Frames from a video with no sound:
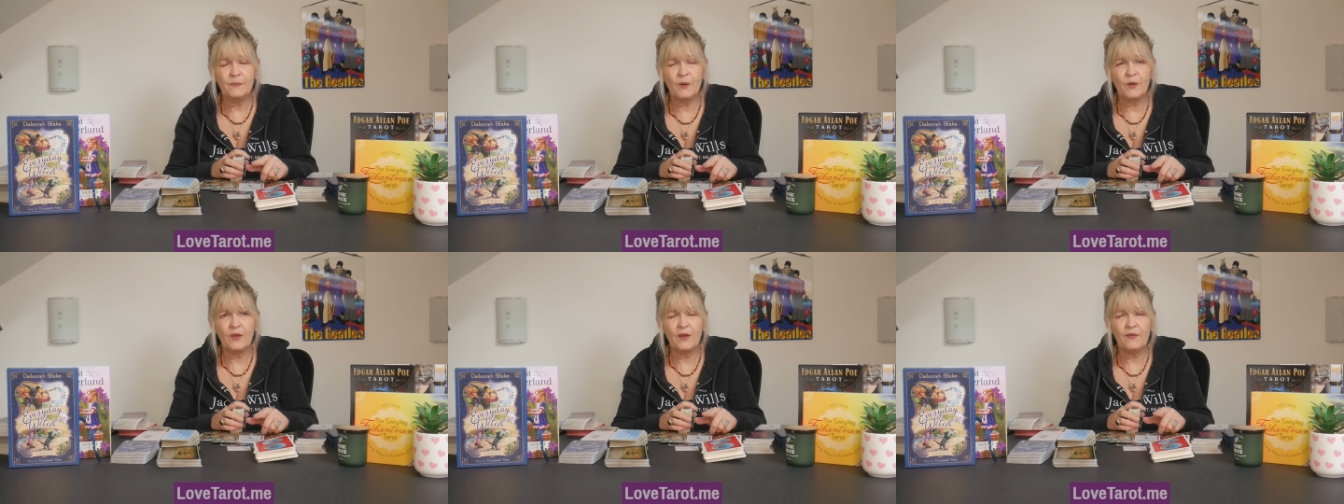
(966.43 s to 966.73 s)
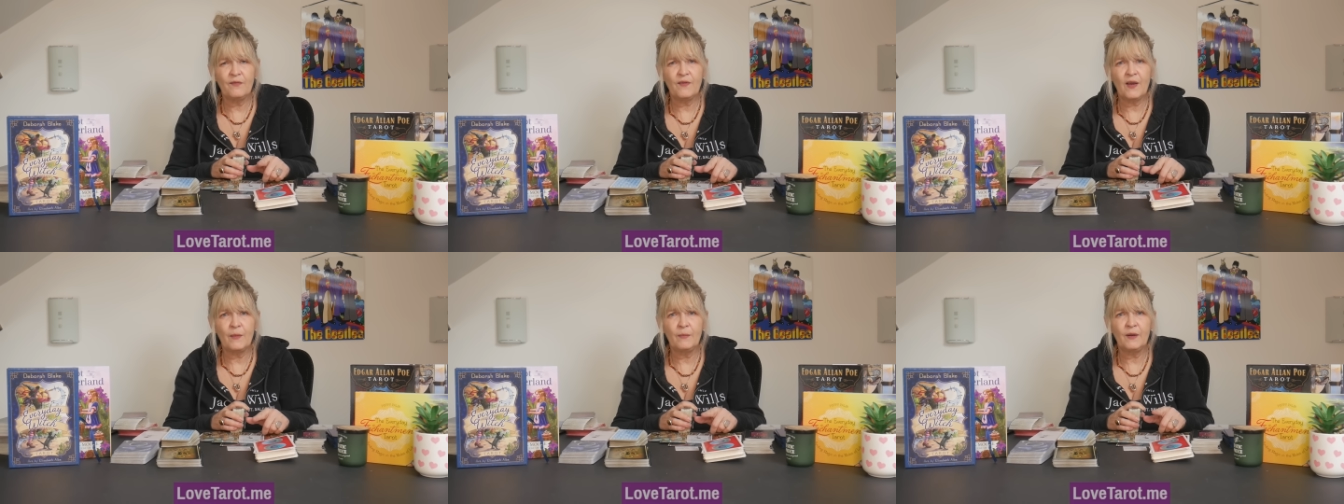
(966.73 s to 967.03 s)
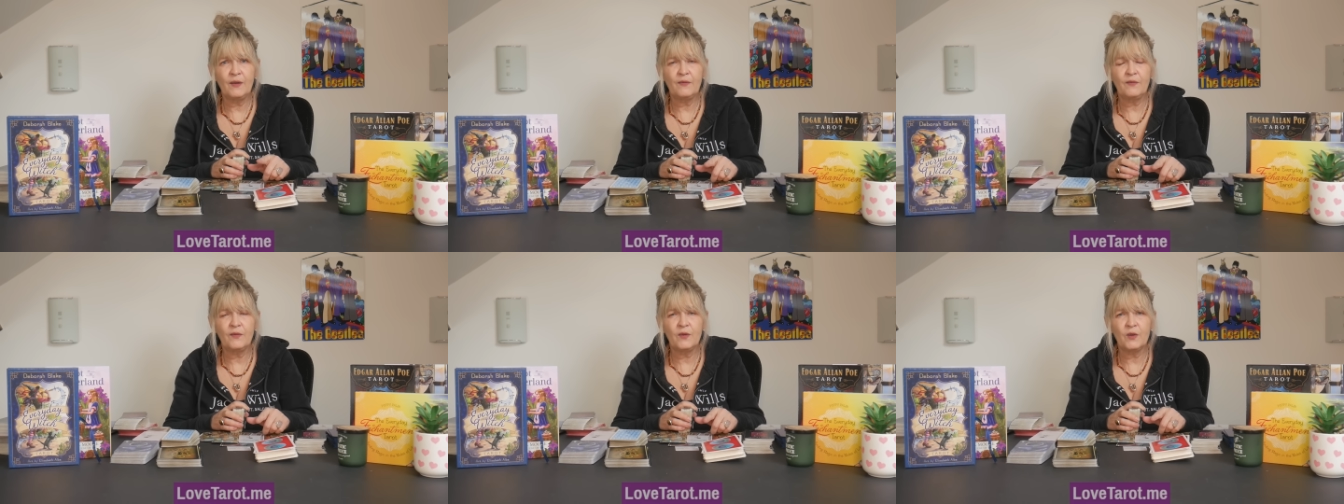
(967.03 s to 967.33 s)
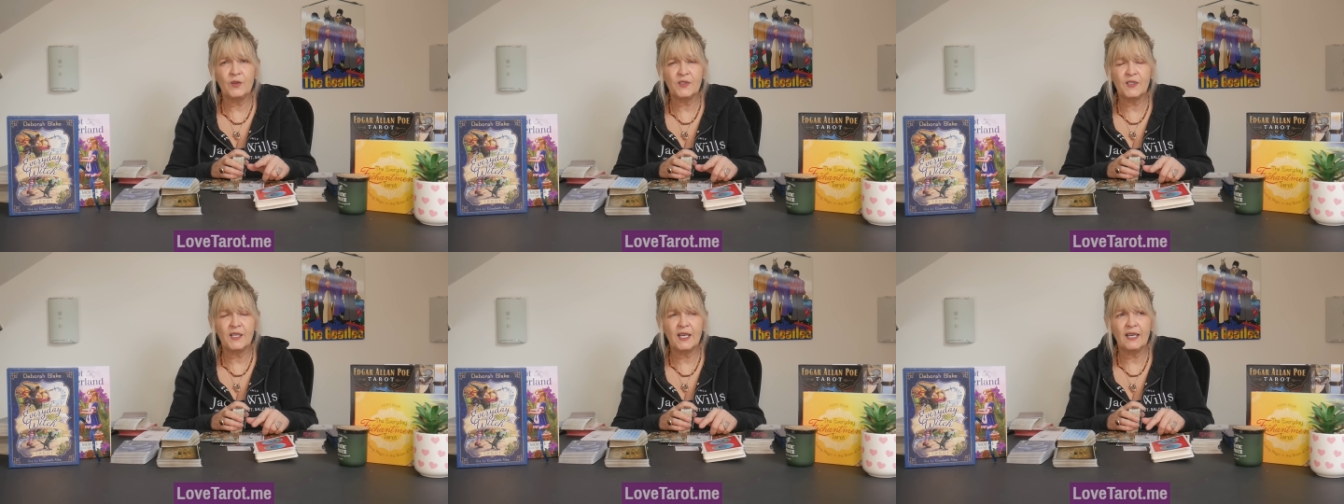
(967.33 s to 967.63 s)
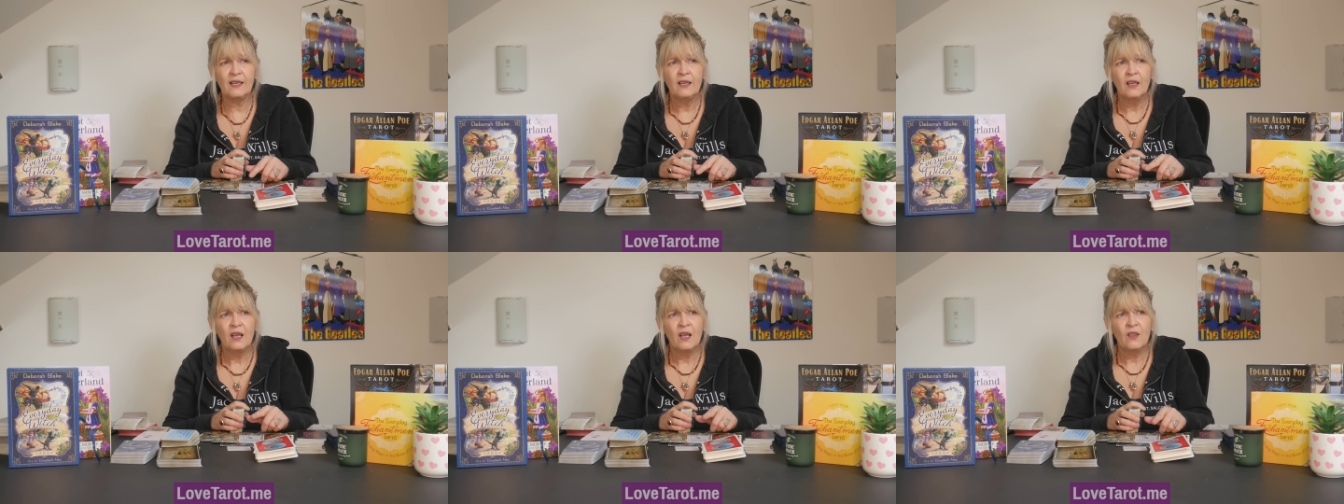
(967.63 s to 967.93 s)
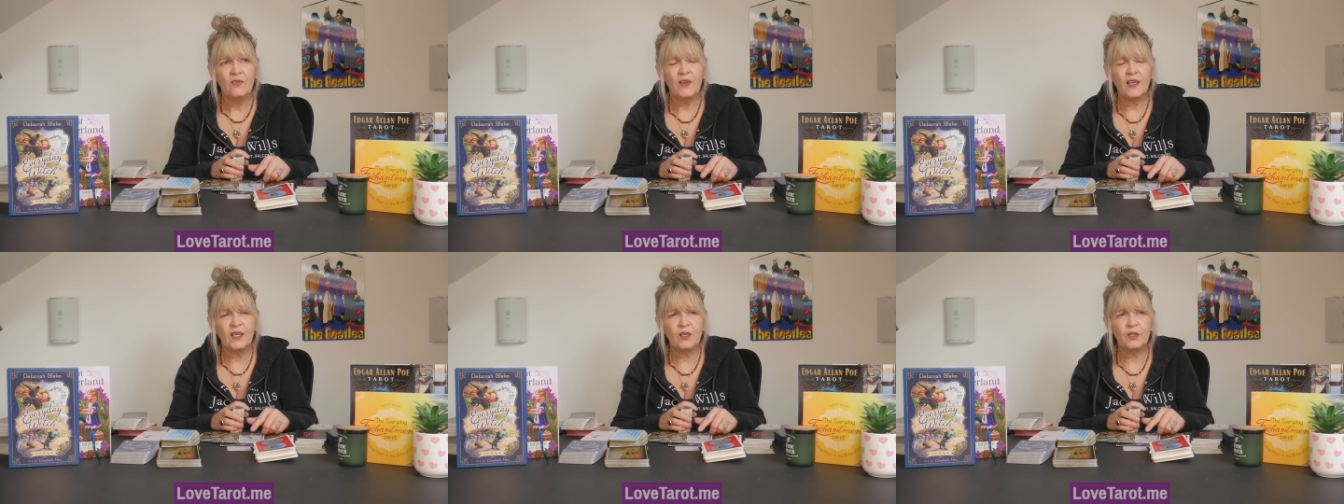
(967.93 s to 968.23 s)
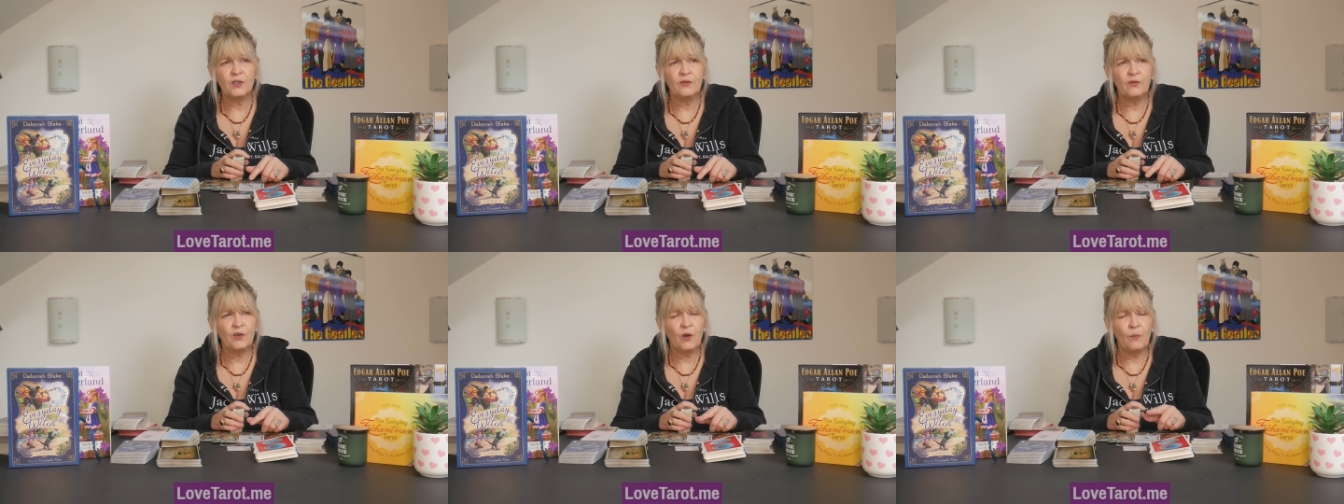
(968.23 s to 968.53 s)
put their family first here. They
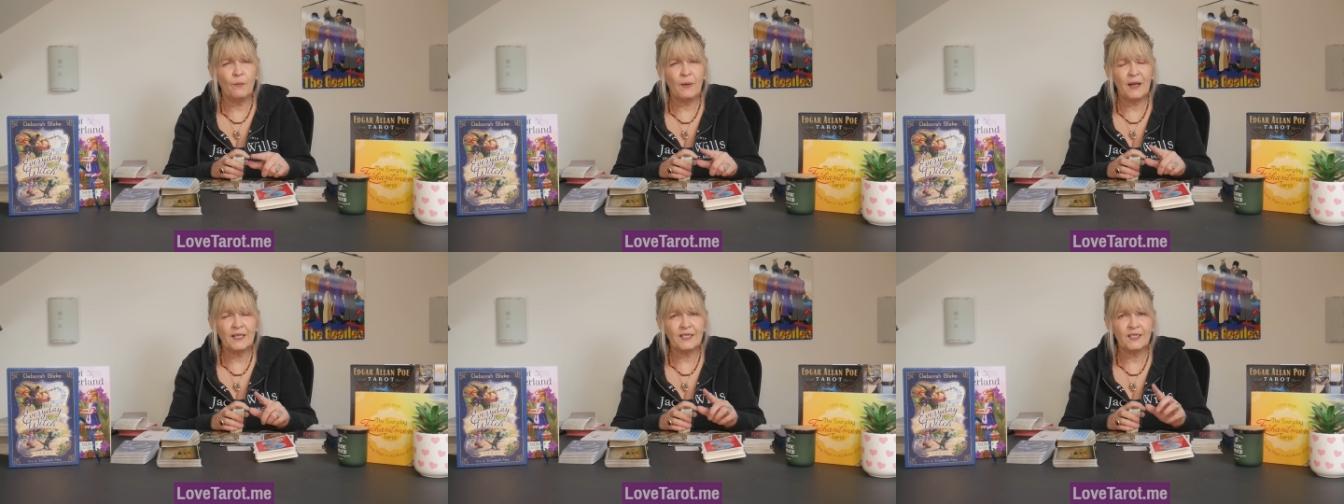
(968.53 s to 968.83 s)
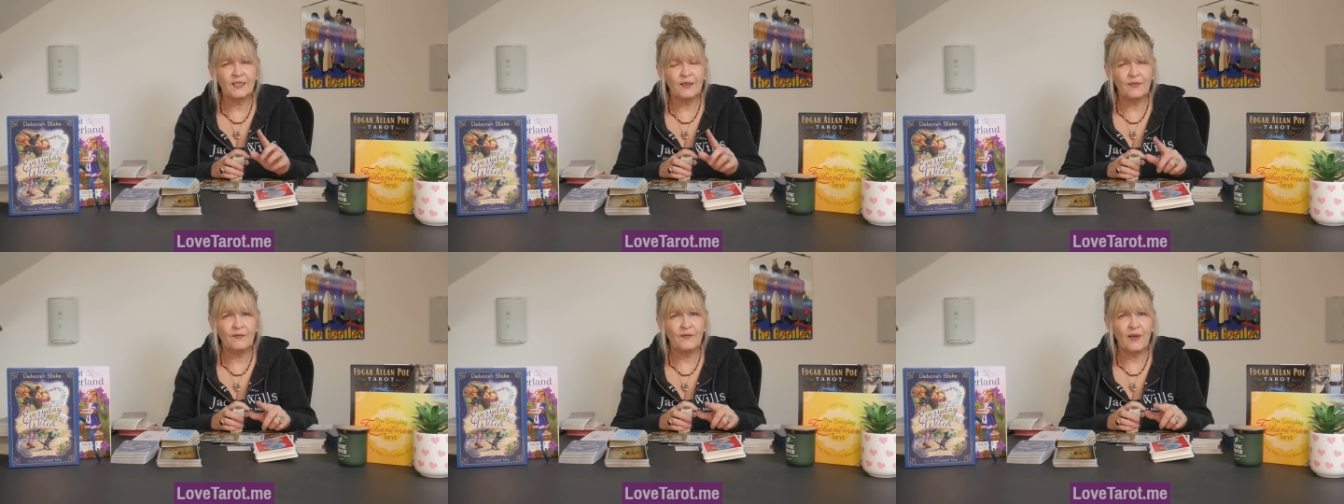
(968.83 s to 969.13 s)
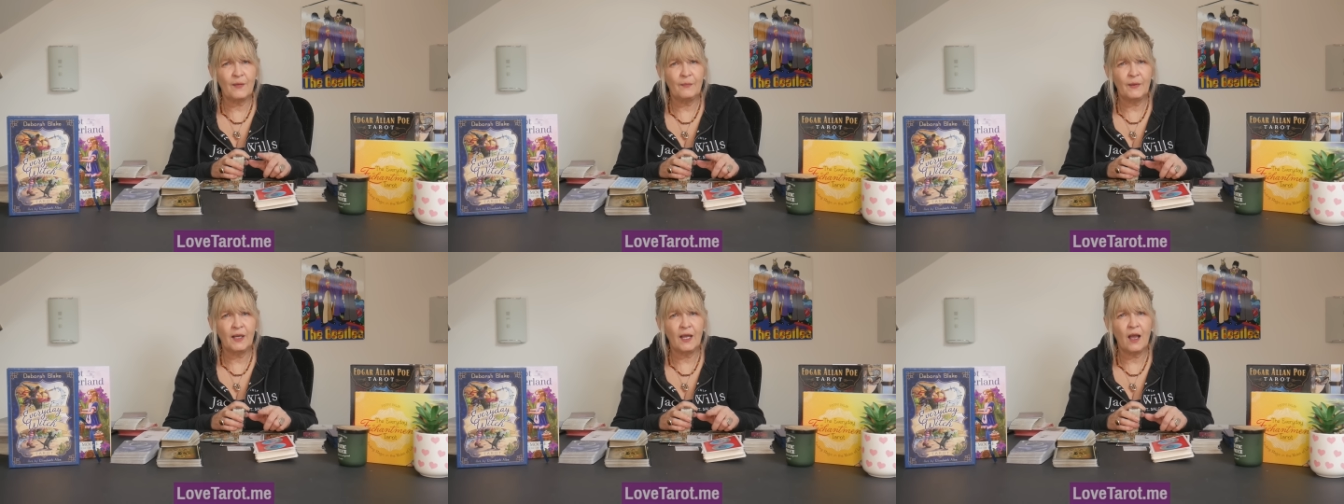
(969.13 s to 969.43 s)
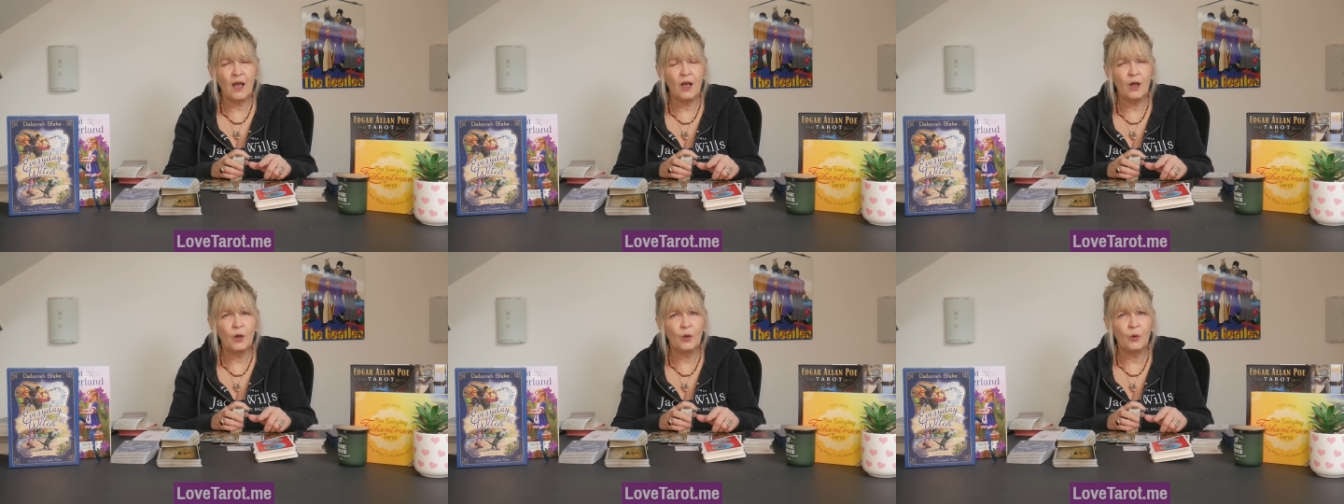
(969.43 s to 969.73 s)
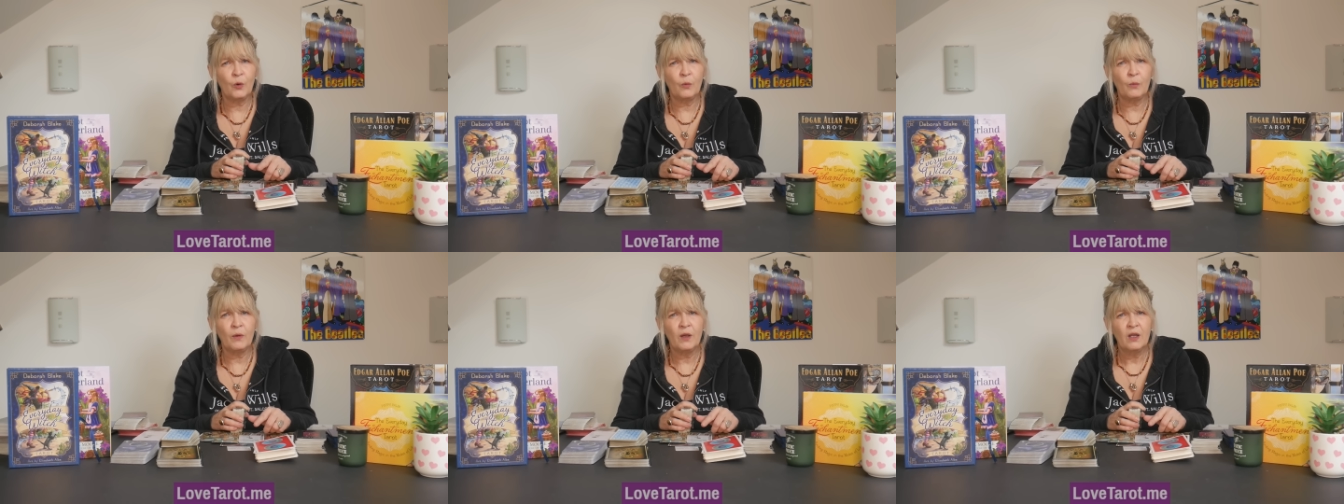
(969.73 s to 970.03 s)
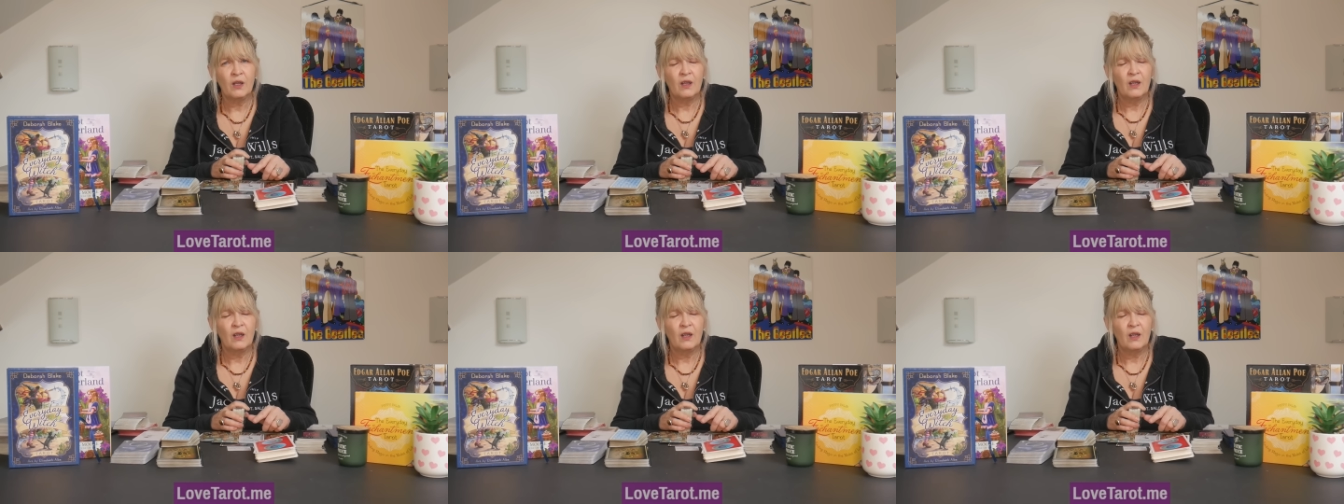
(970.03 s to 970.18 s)
could have gone back to their family home.